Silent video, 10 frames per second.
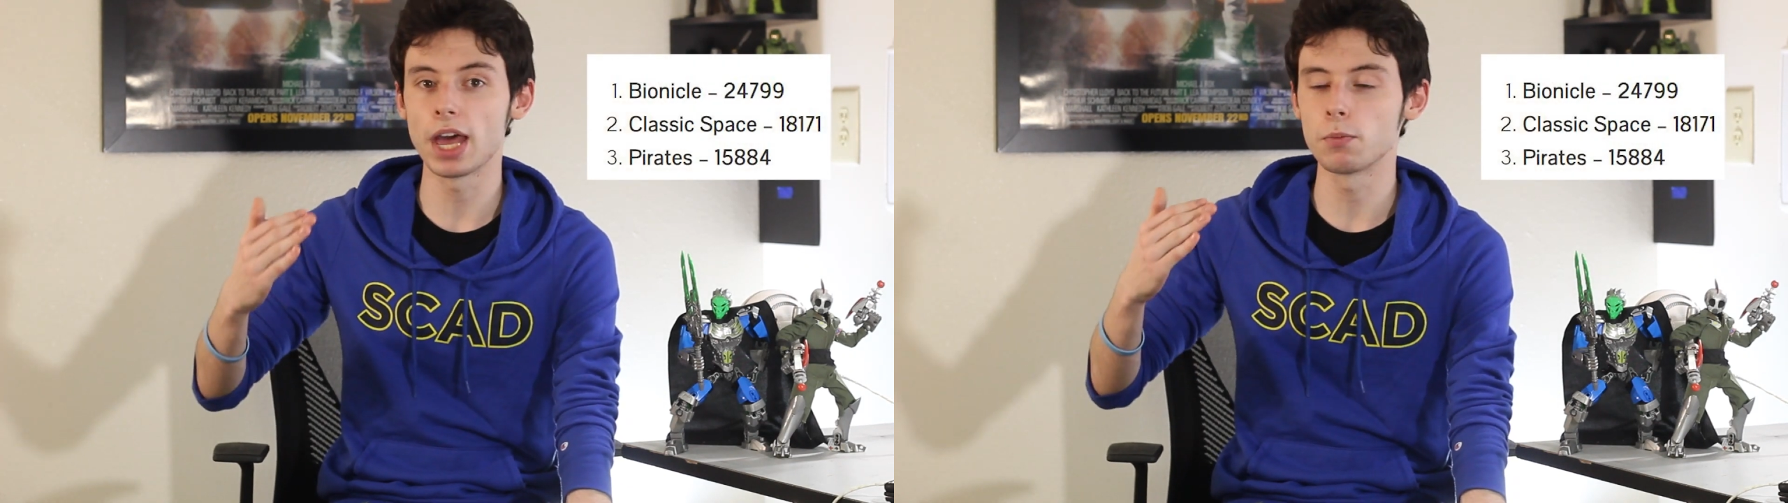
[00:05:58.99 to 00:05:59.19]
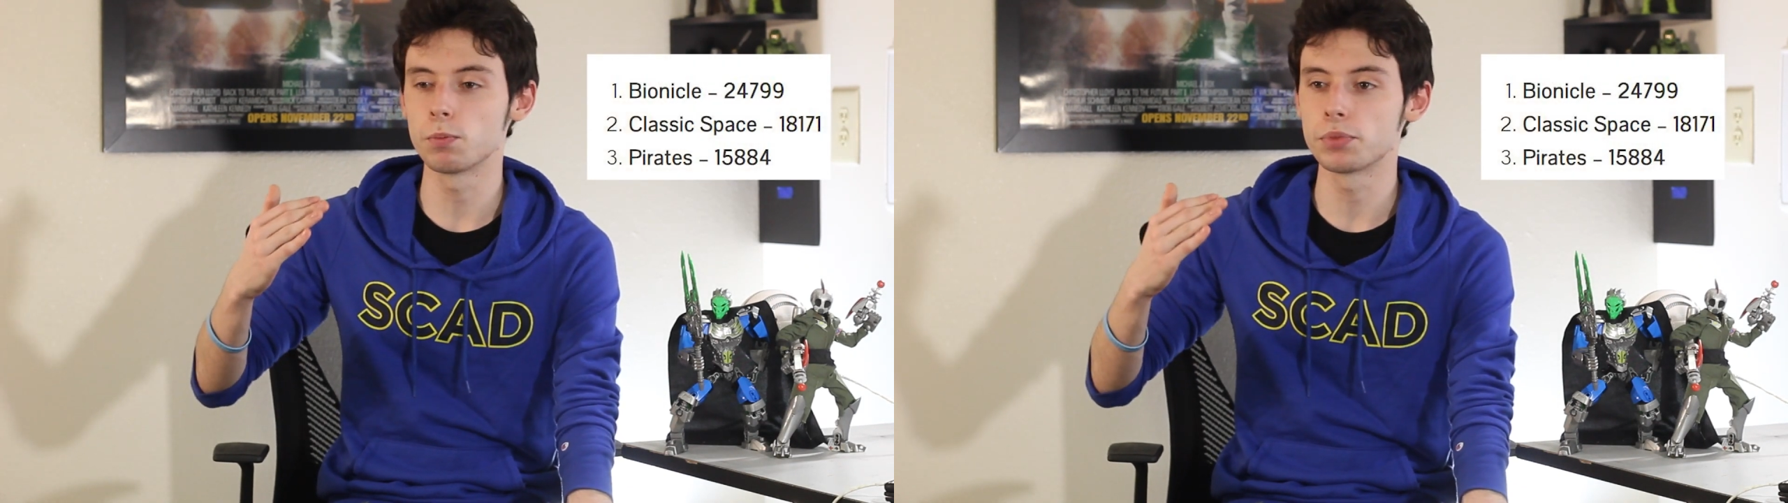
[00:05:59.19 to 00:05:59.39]

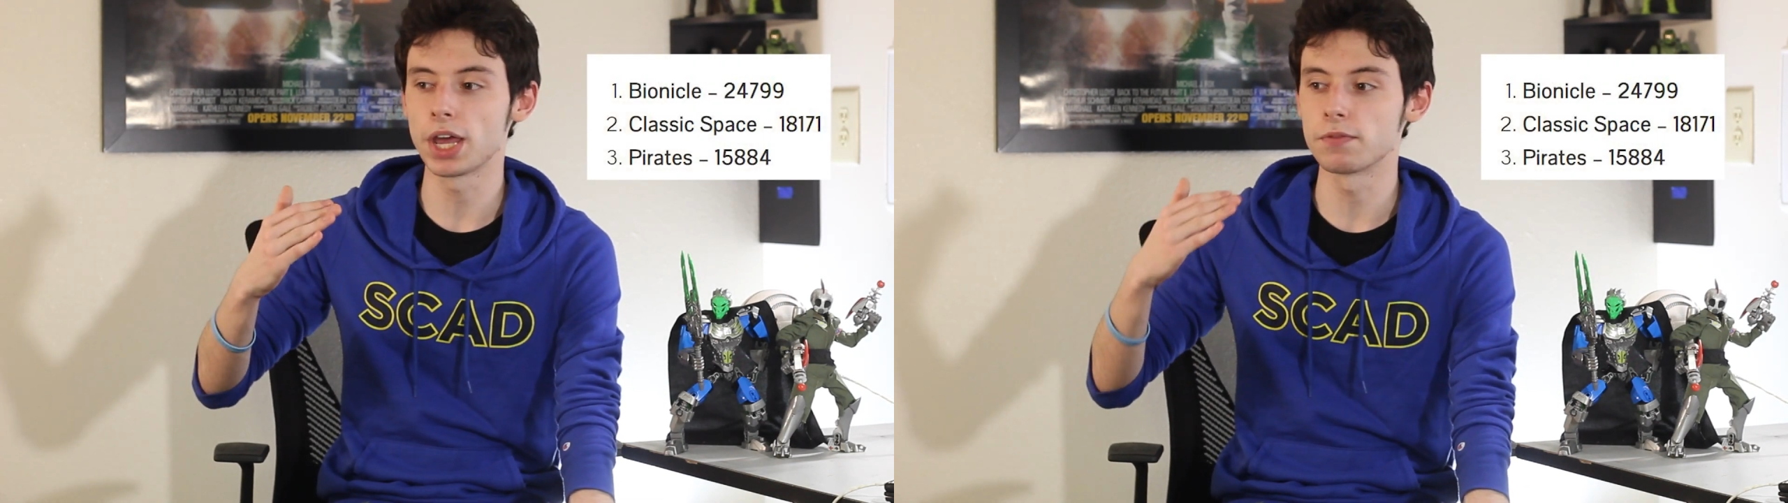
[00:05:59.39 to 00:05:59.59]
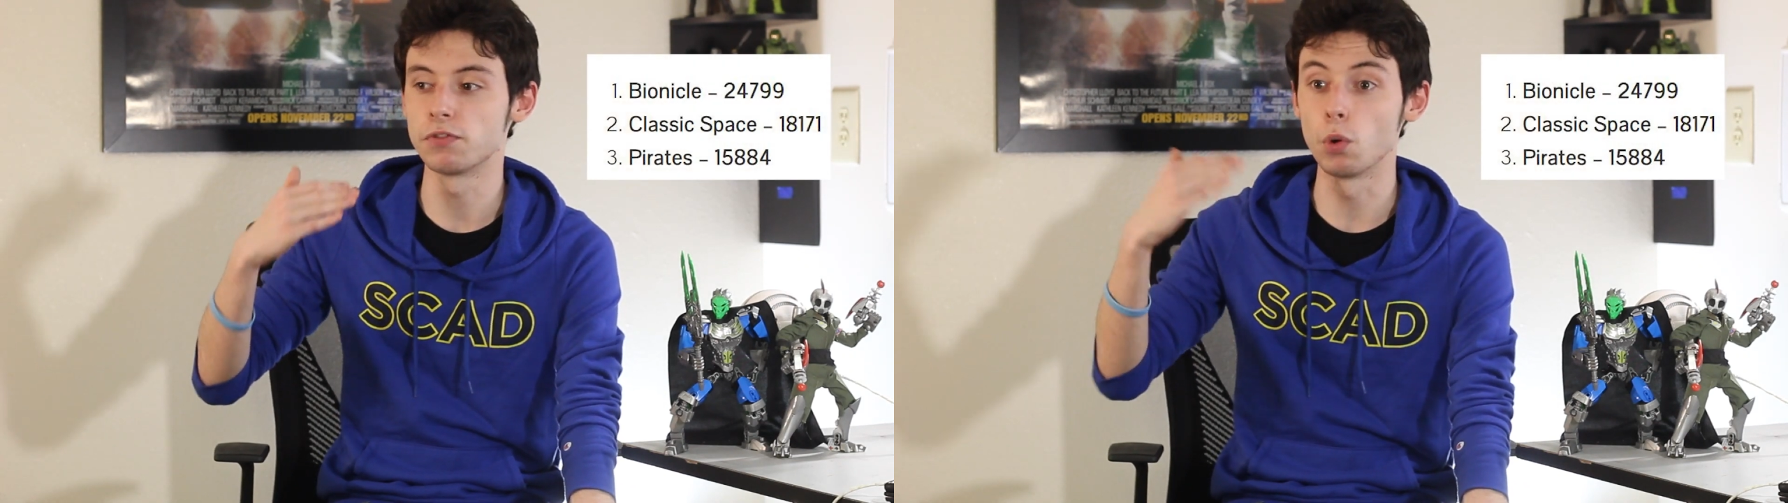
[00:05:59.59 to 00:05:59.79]

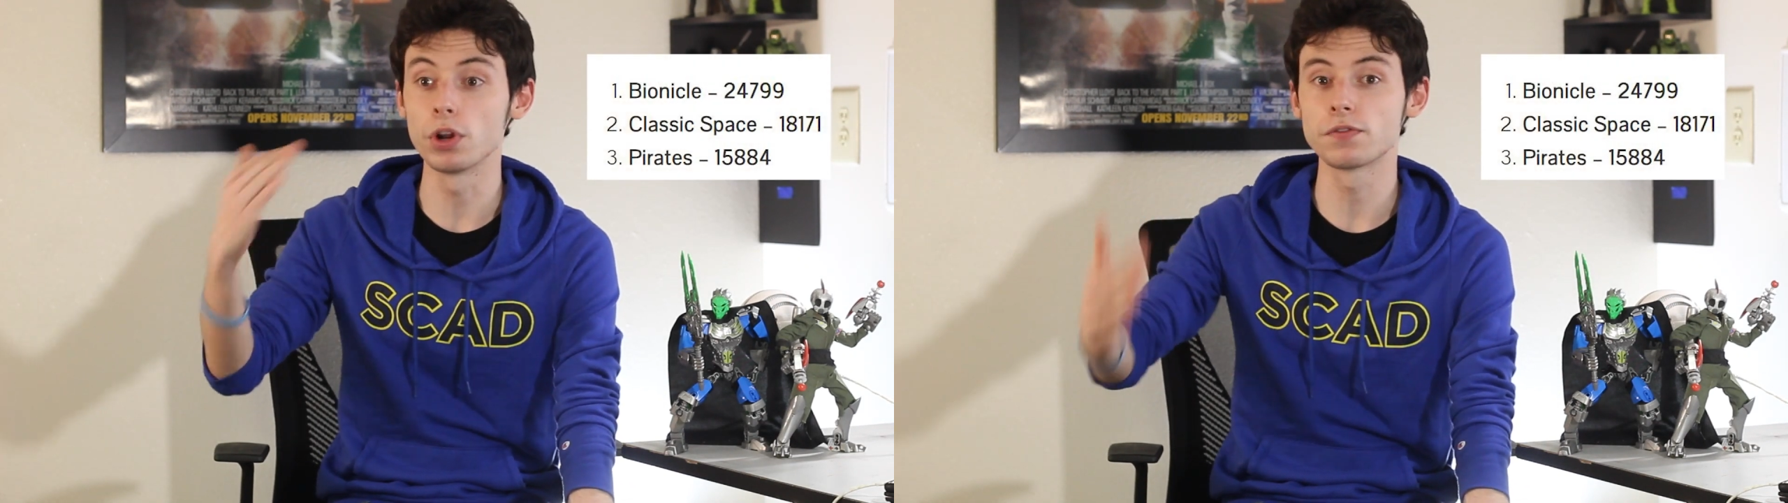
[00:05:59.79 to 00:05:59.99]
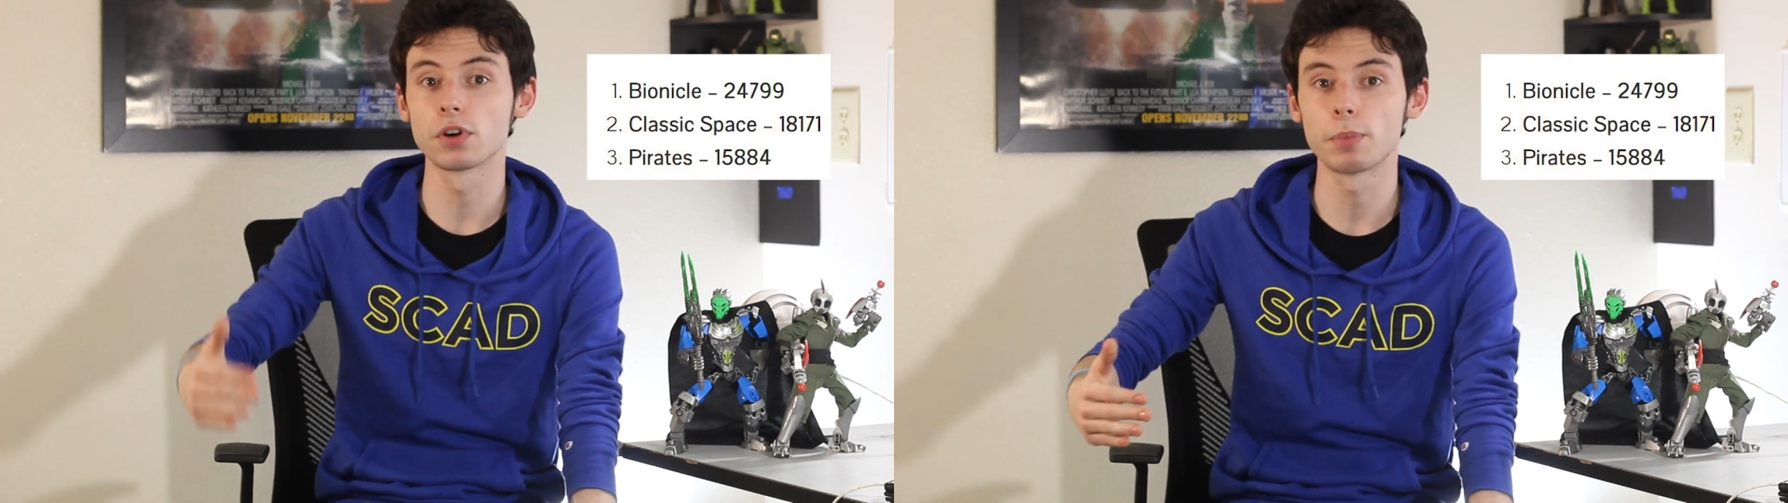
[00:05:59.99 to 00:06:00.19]
that
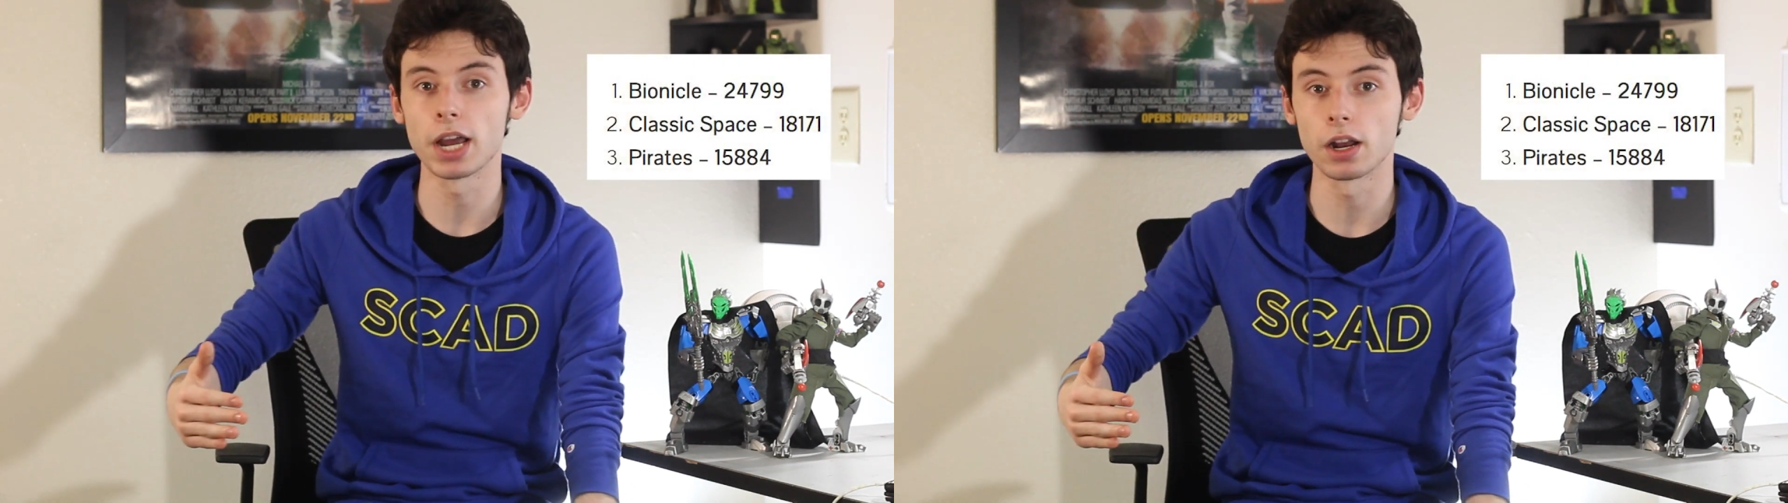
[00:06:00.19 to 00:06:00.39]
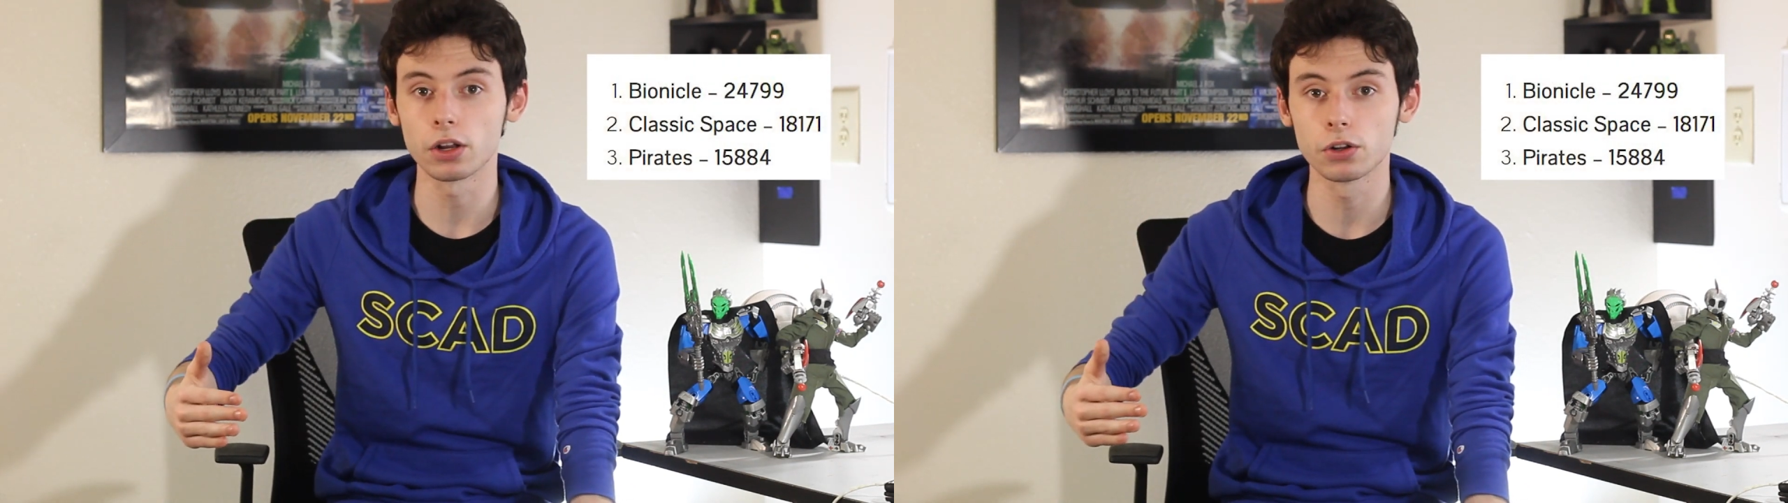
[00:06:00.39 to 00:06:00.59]
voted for
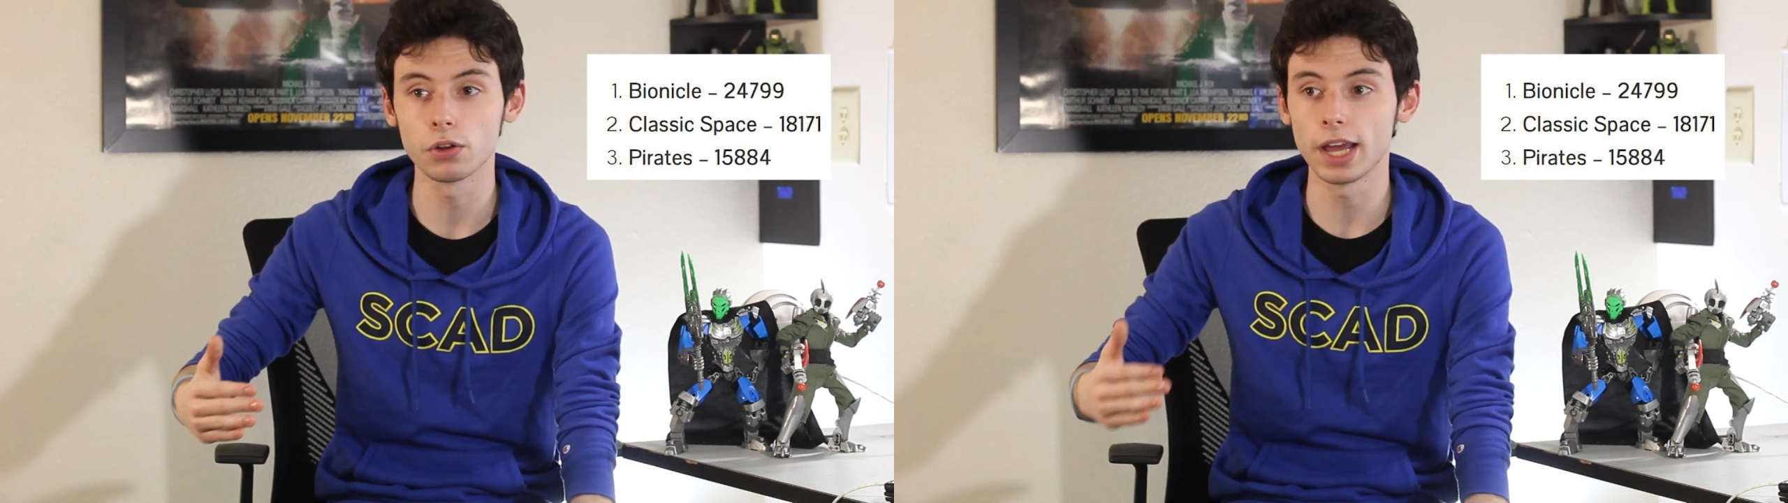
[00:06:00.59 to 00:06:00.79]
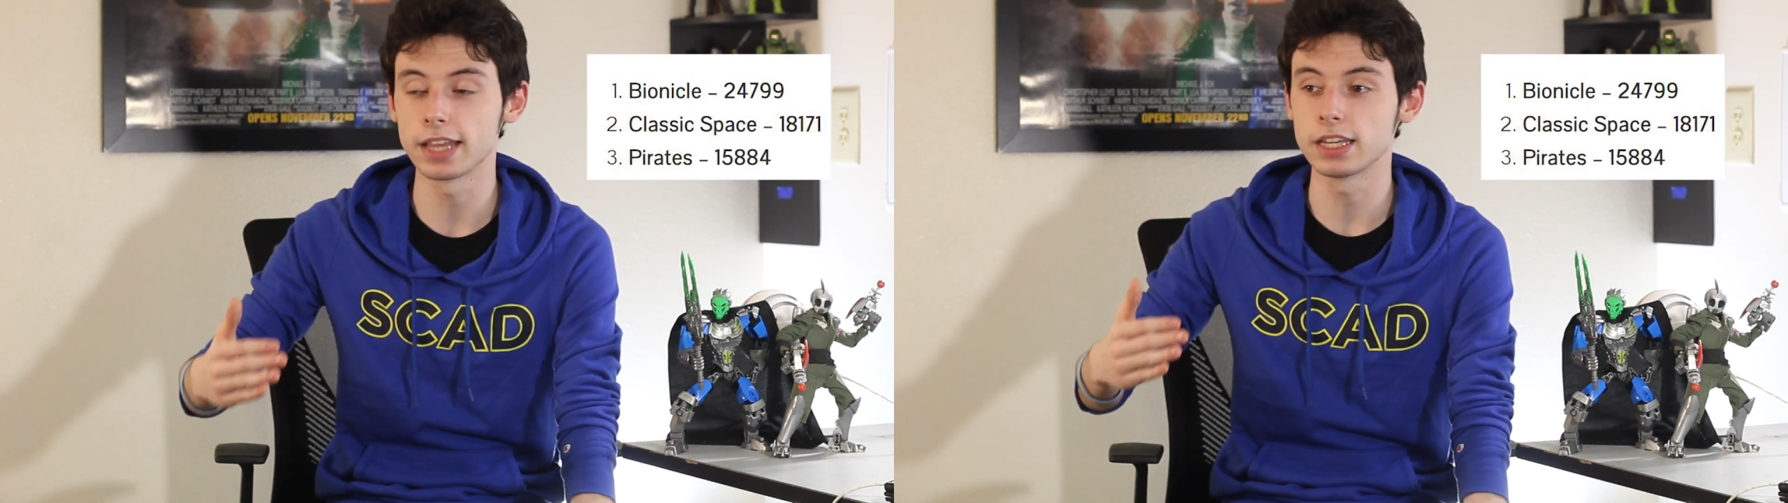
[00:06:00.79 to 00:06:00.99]
Bionicle,